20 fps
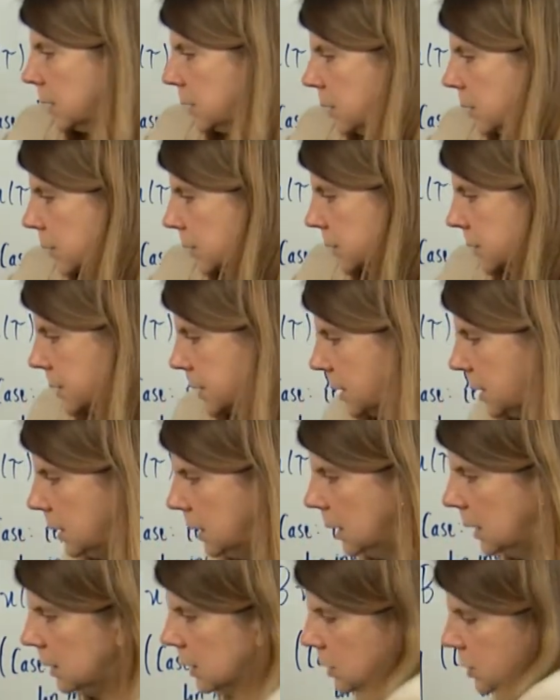you can
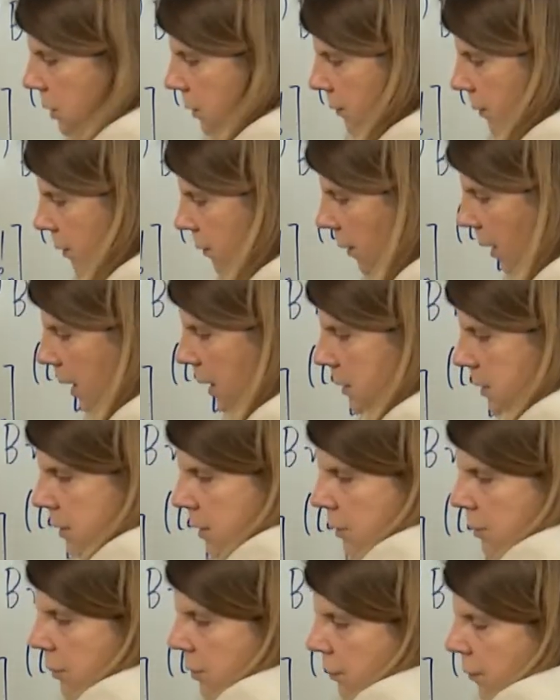see in each of, if I
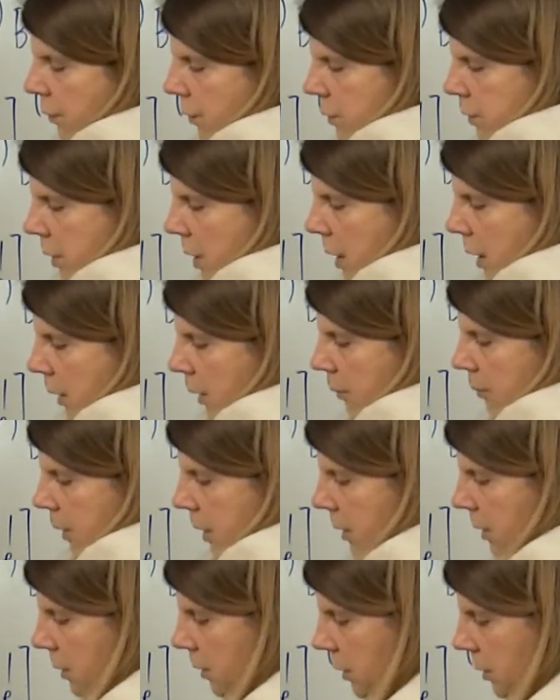consider the first column
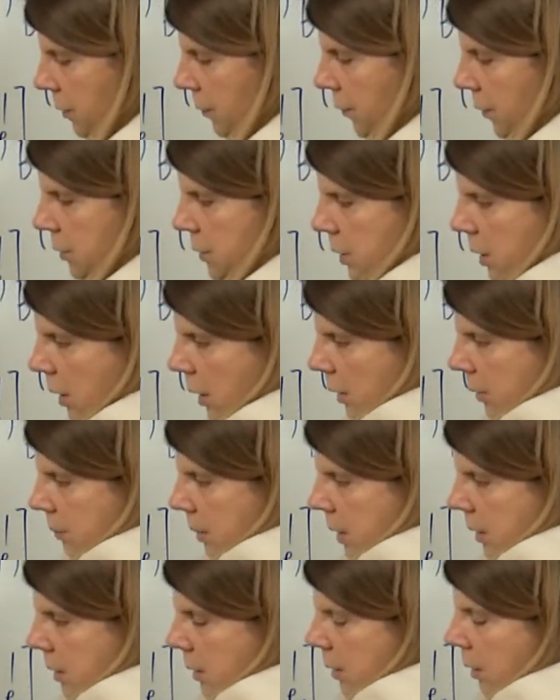here and the first column
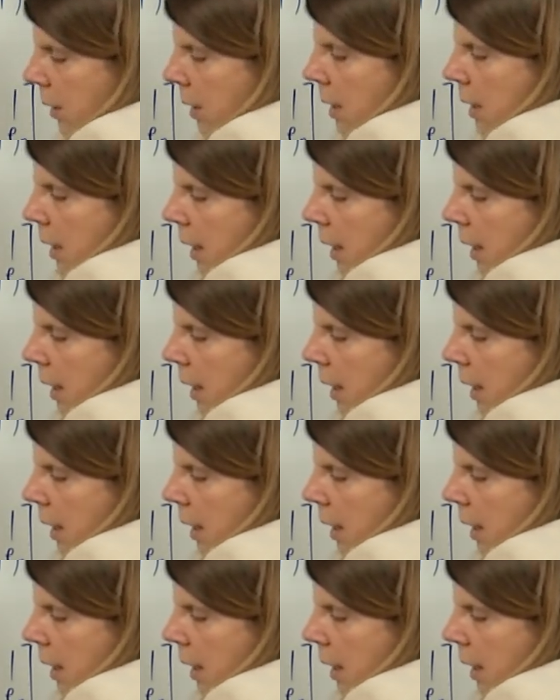here,